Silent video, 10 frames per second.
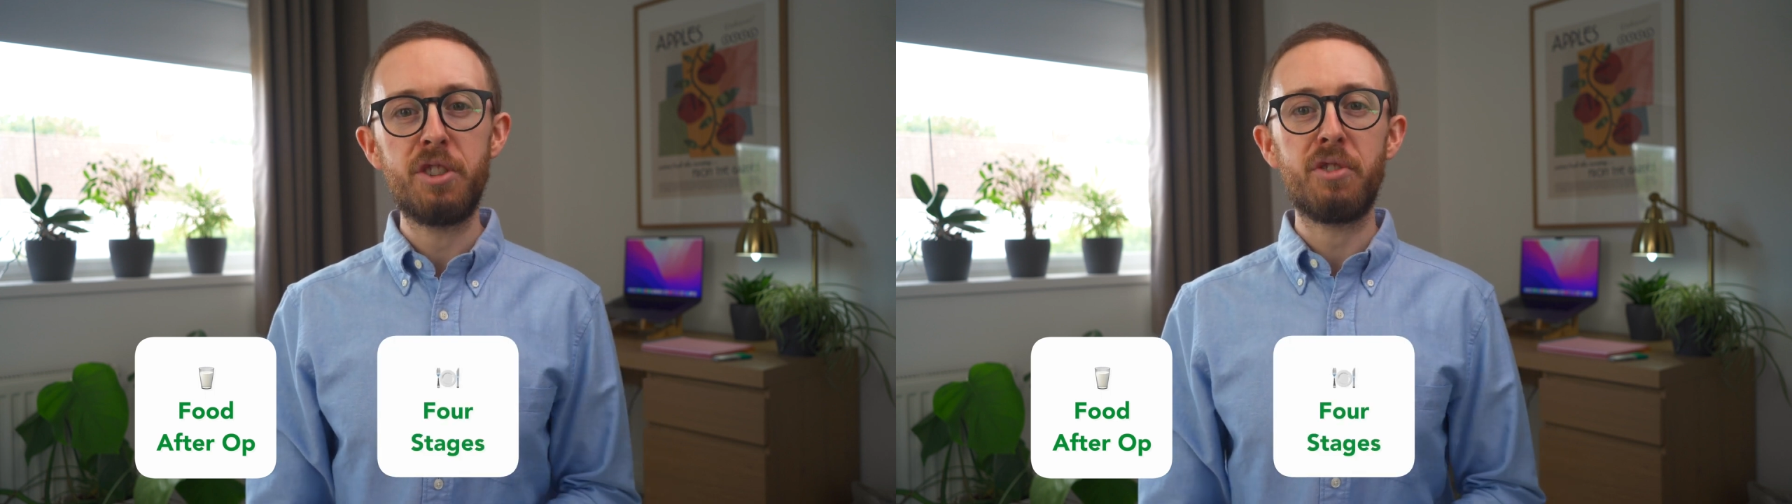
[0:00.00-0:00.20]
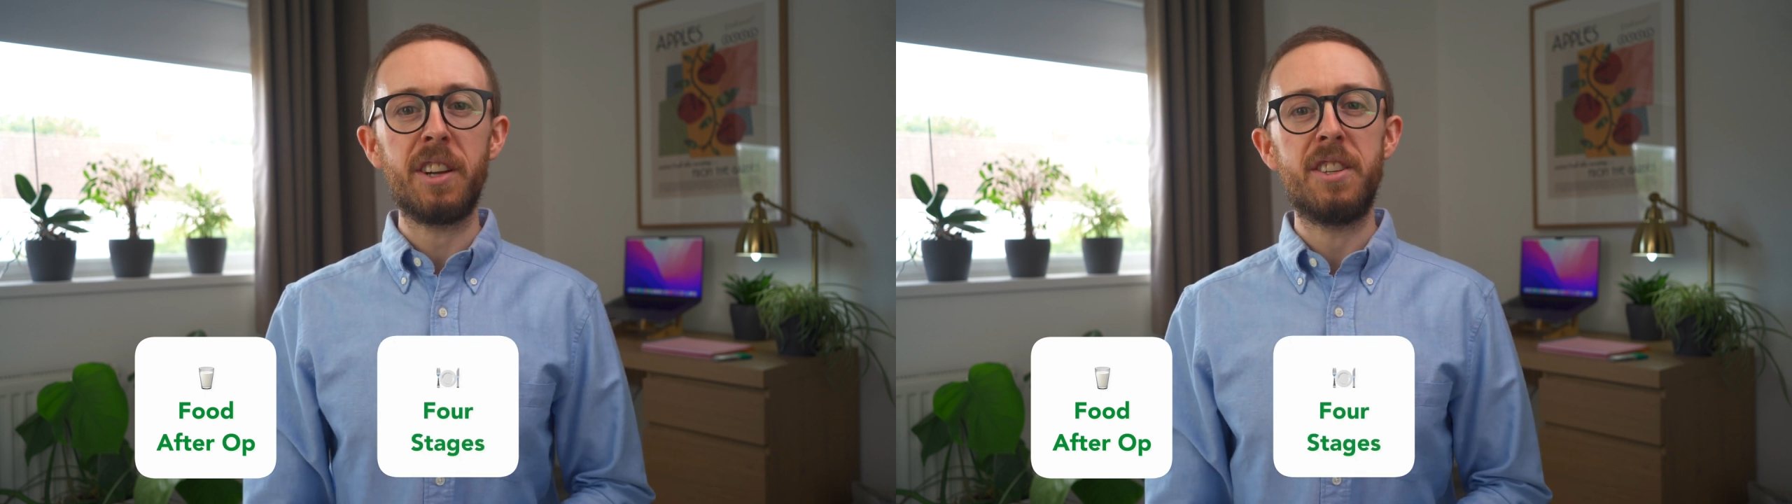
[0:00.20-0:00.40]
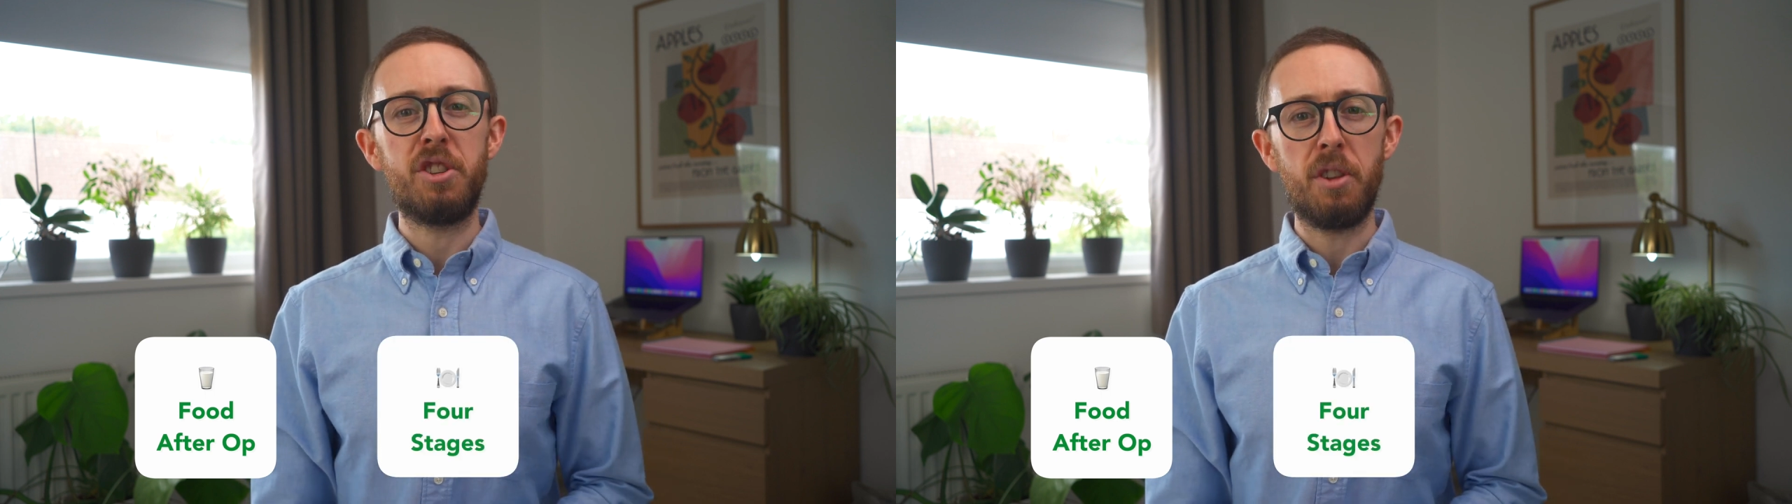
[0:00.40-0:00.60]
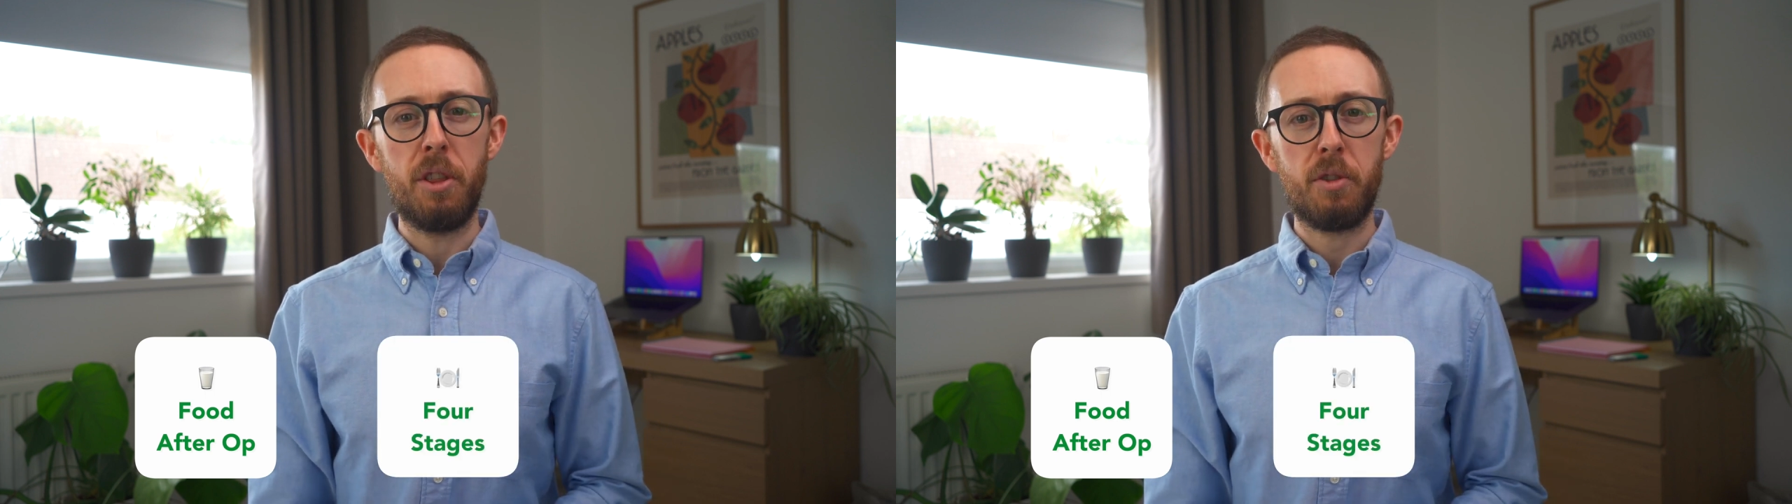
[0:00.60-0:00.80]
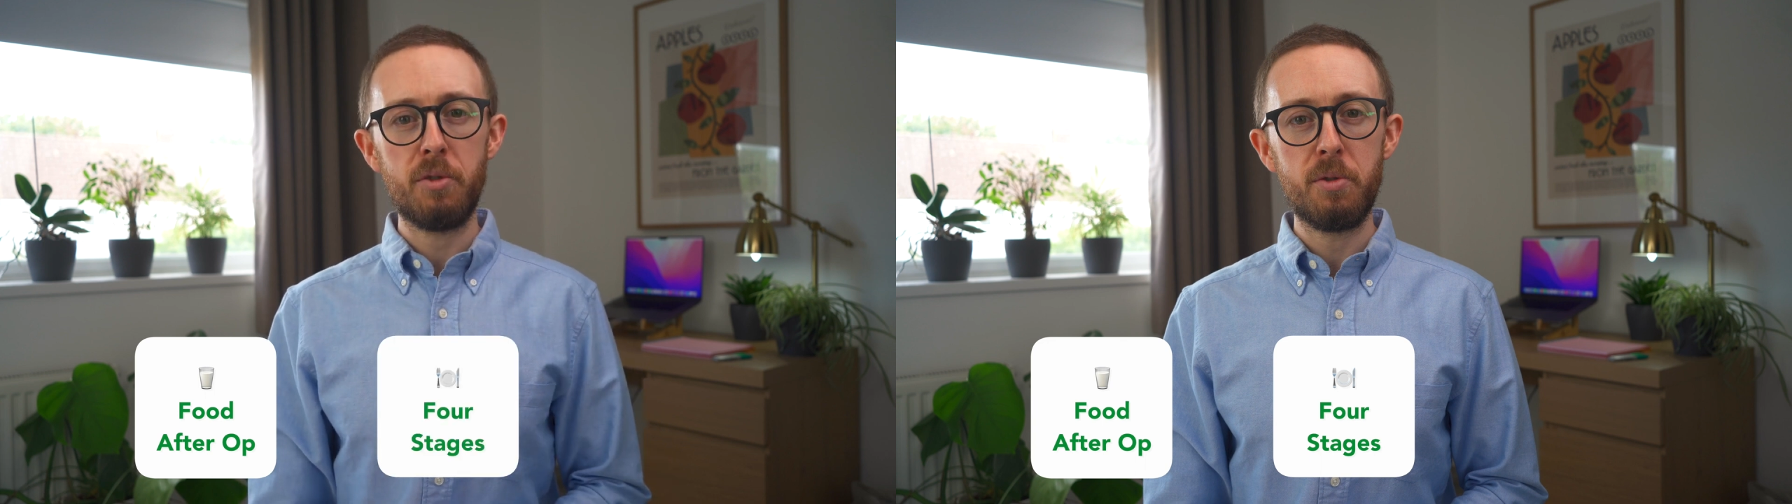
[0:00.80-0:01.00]
to transition
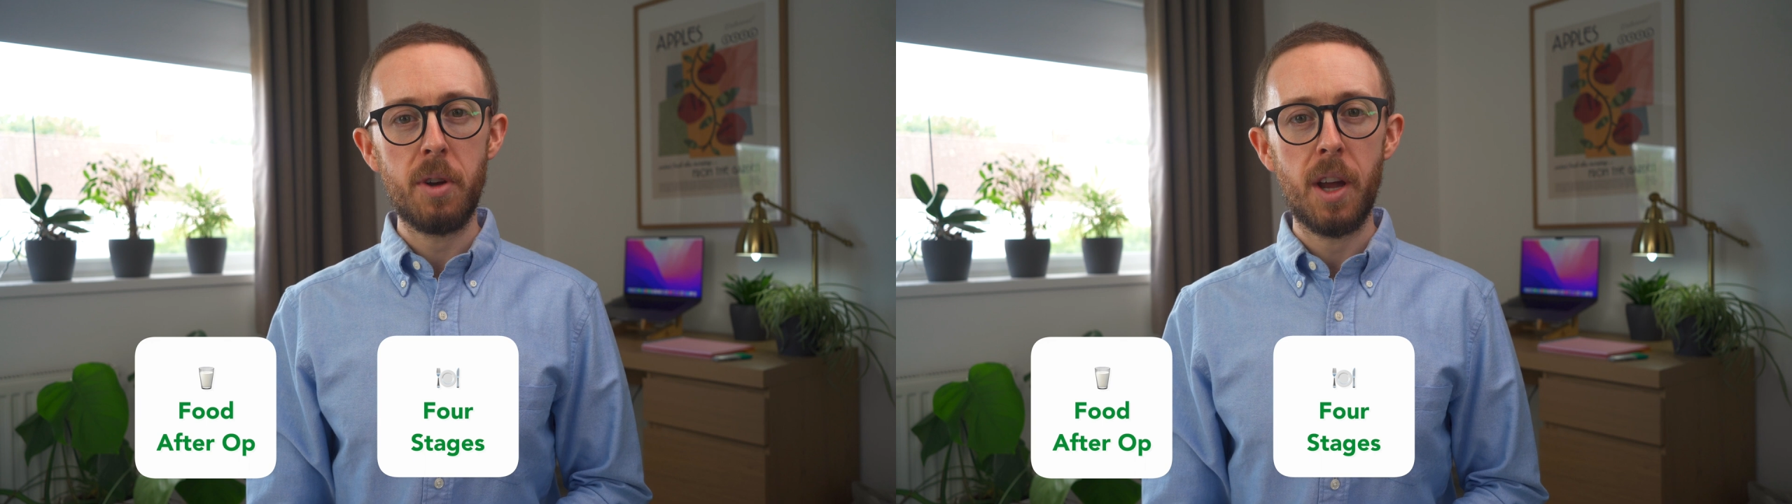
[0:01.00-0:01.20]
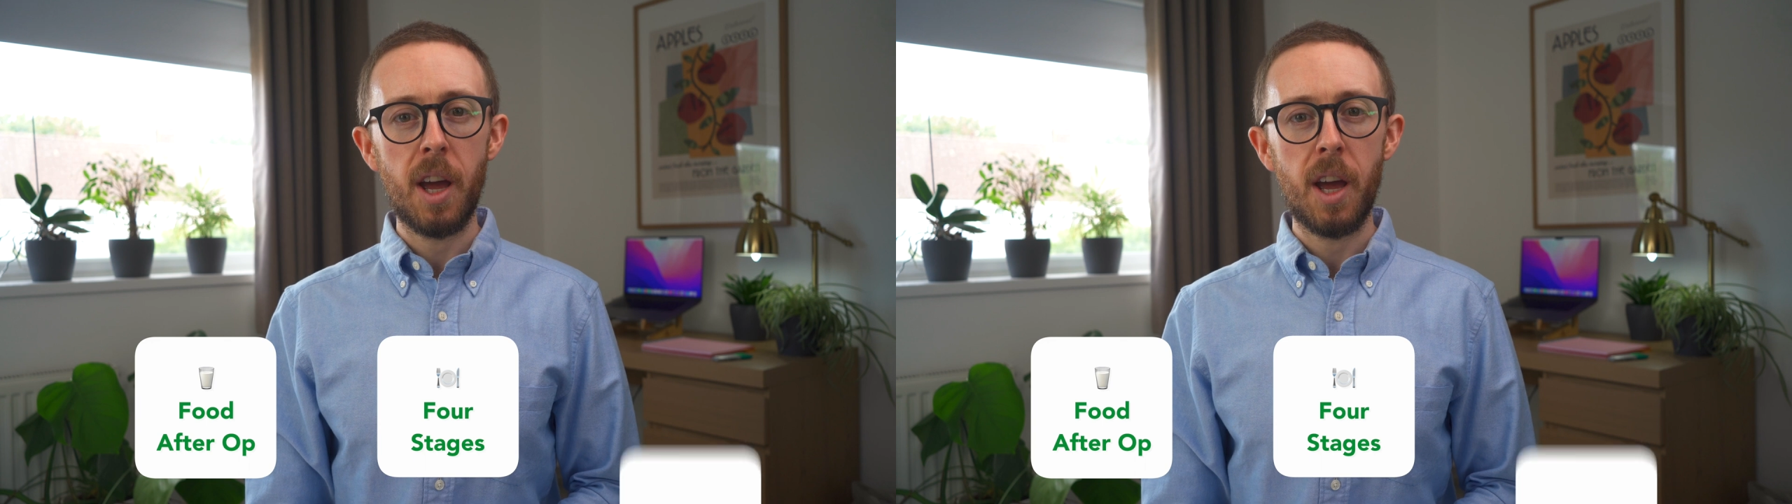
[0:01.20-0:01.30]
through?